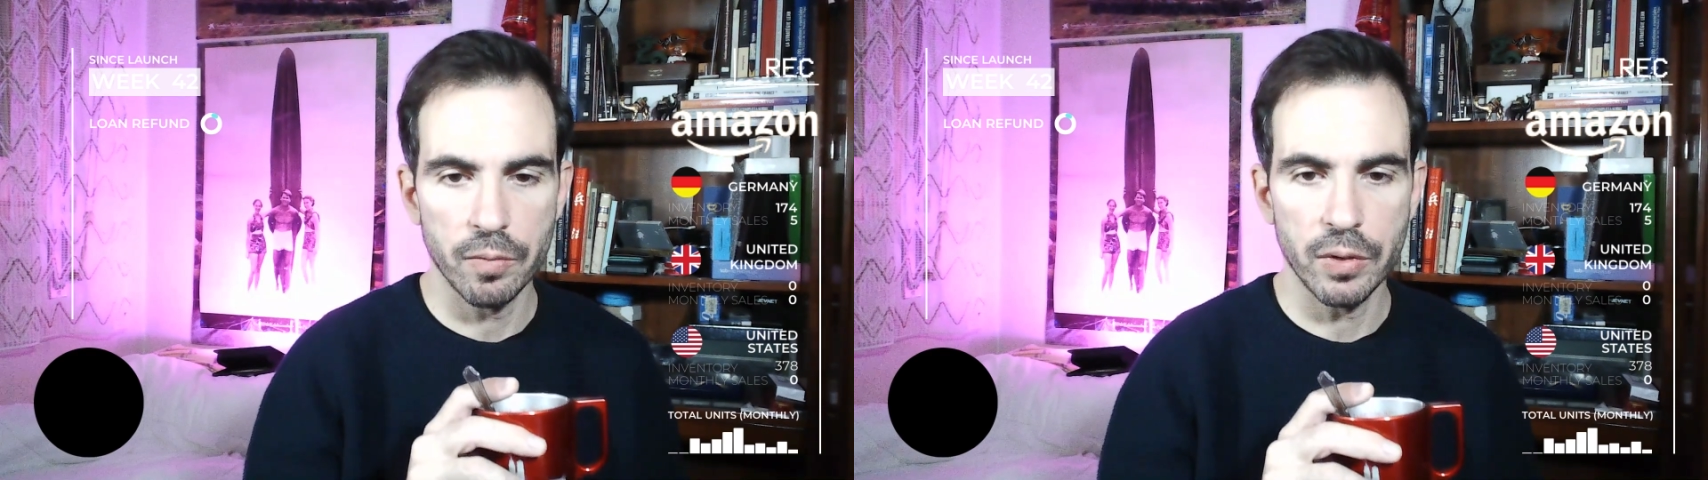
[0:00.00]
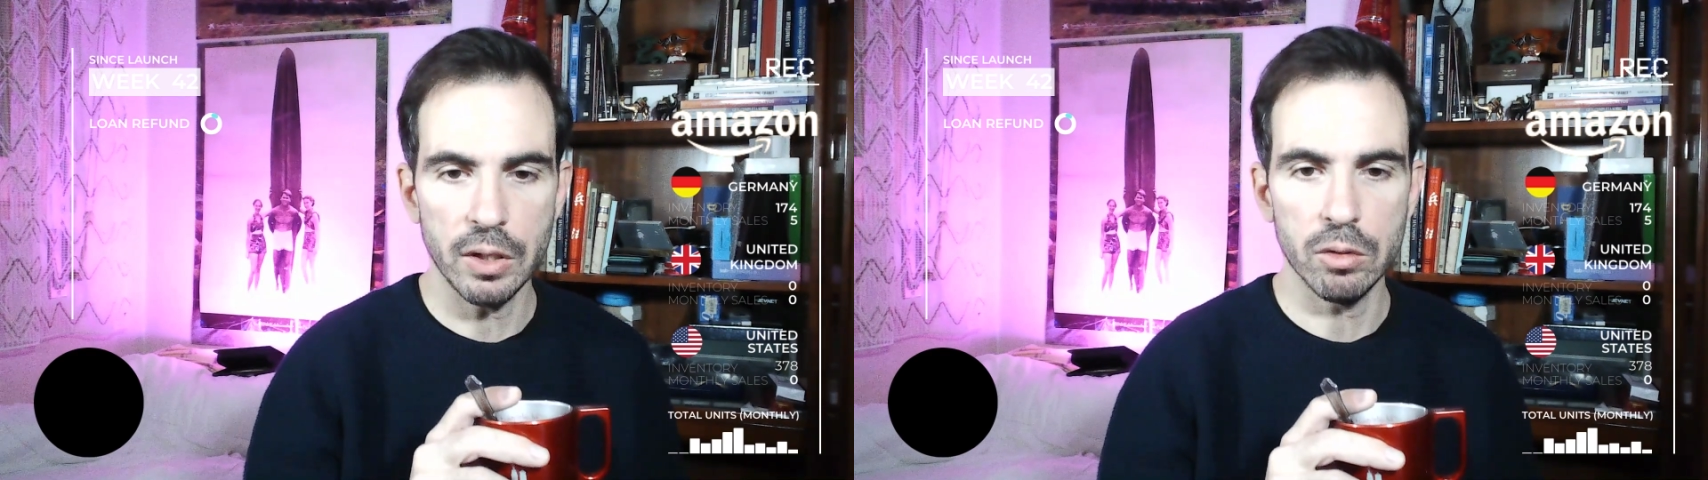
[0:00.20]

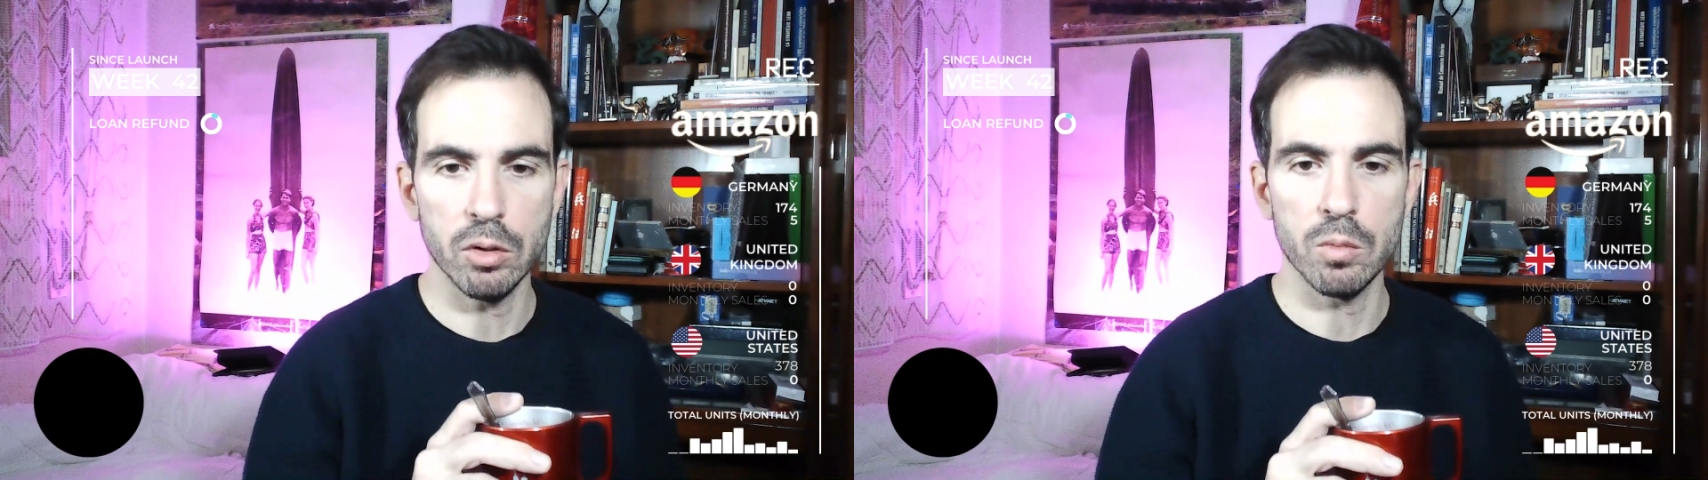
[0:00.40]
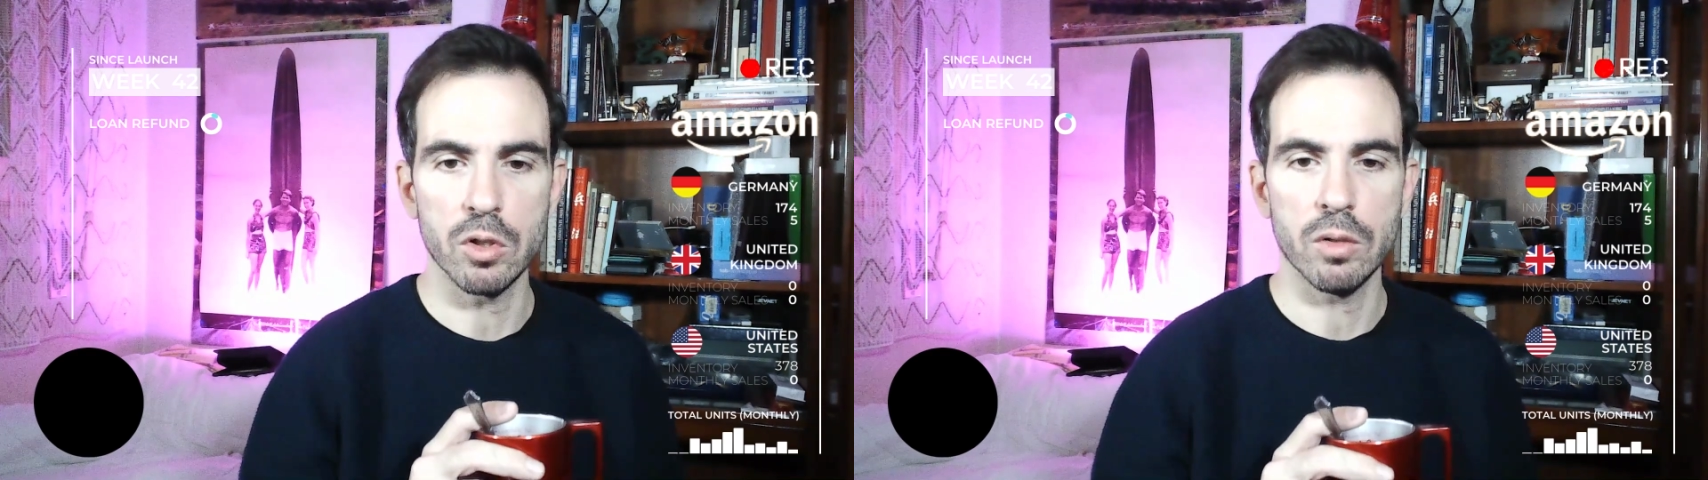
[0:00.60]
in
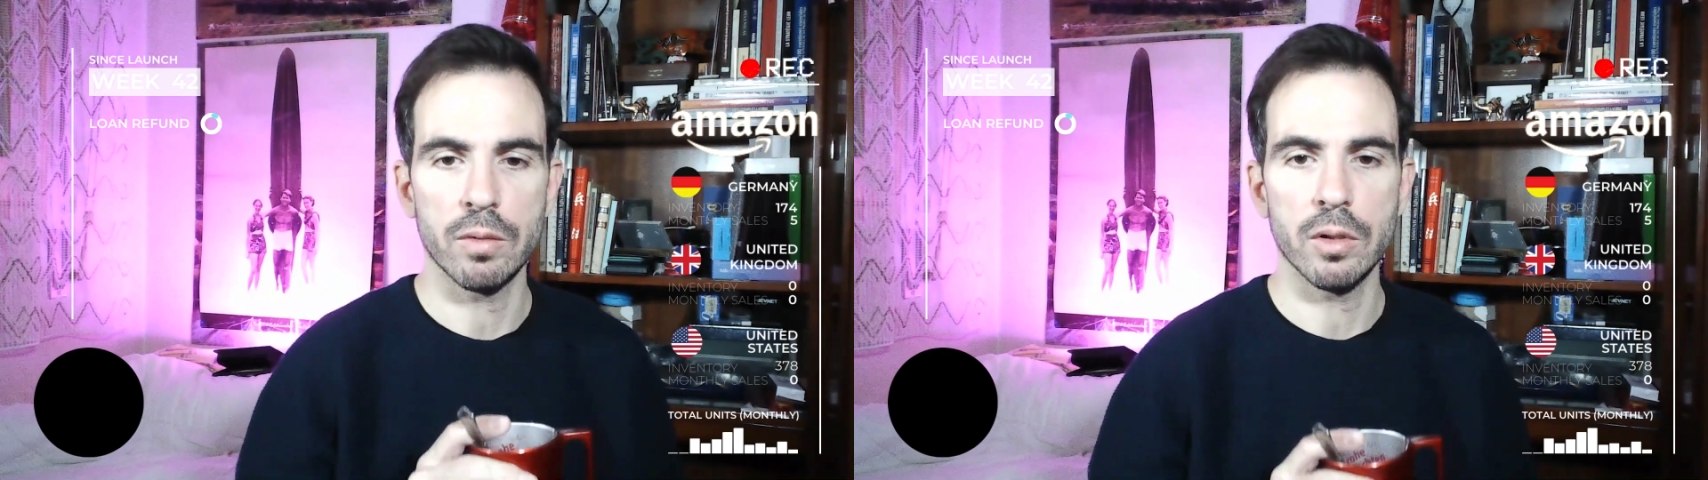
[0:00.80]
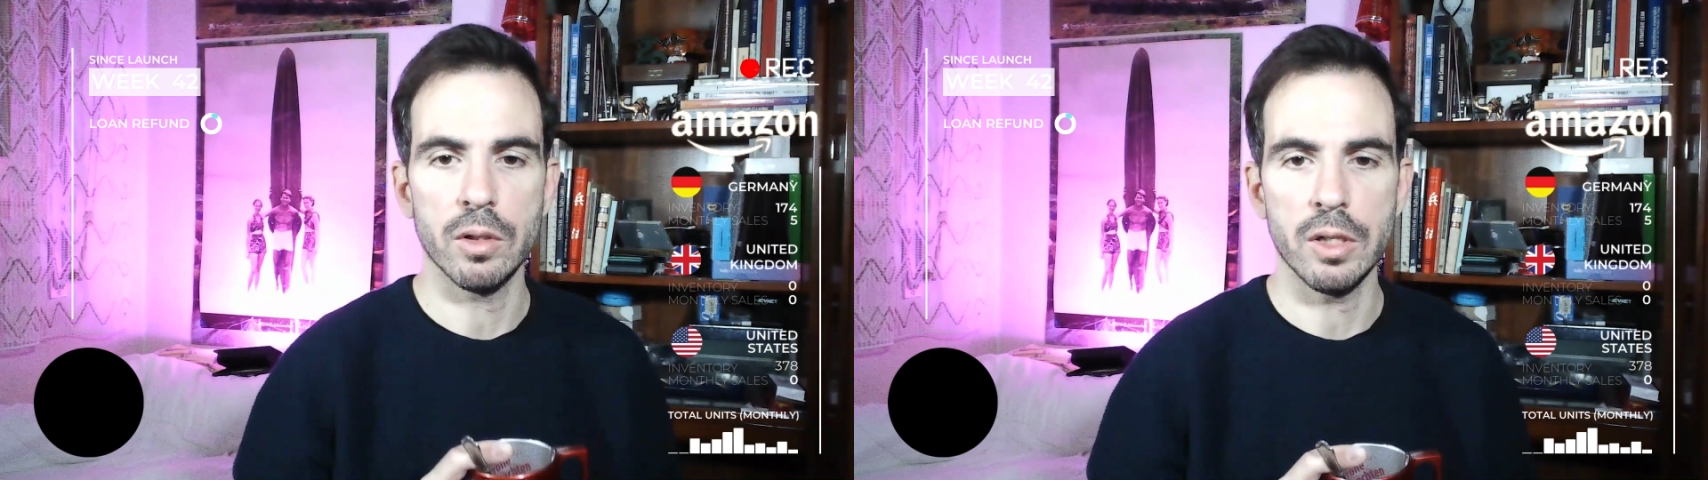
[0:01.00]
terms of
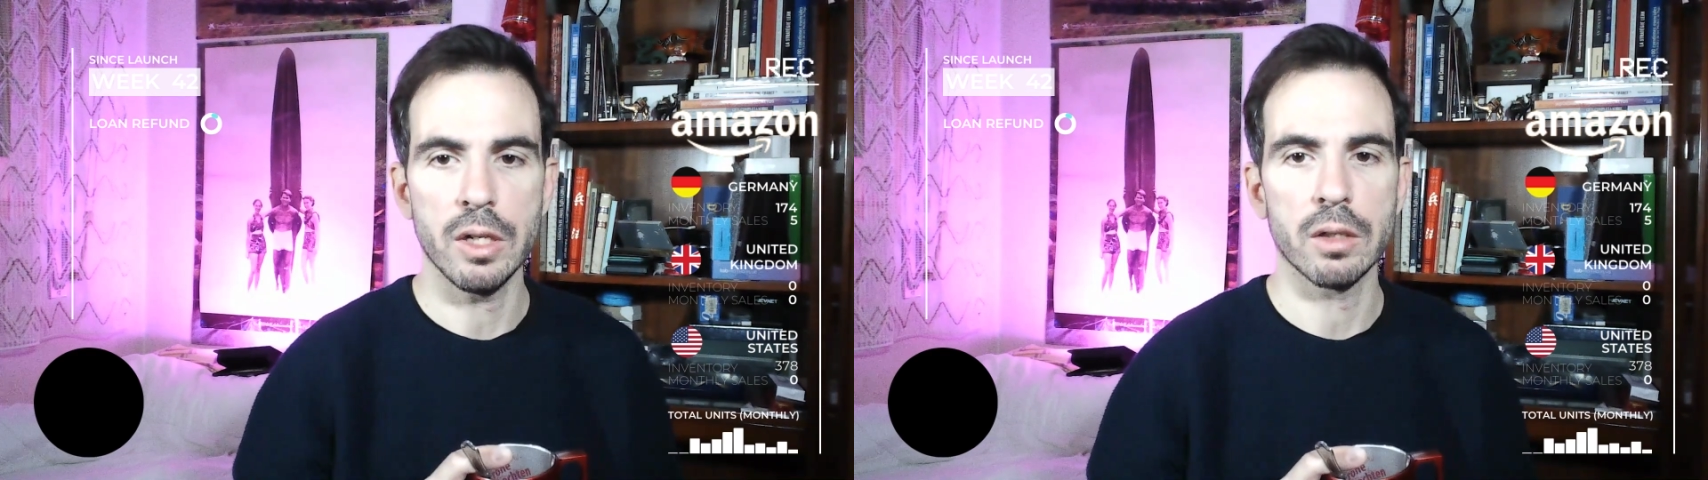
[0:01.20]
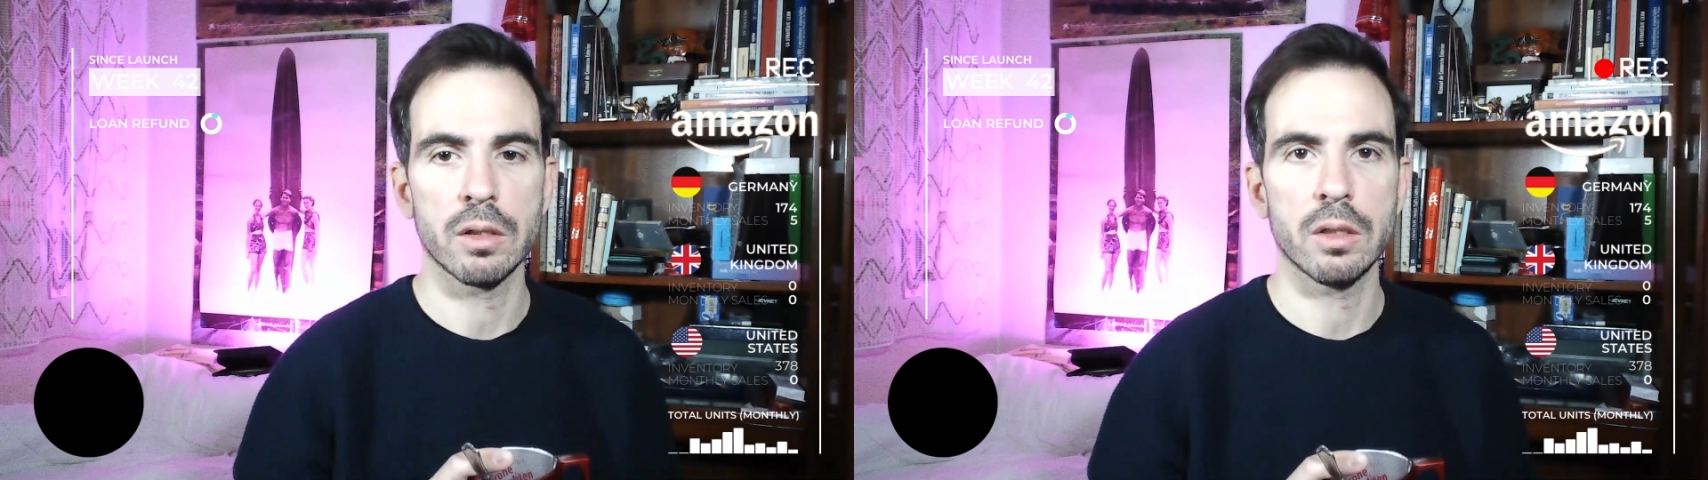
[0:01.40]
yeah,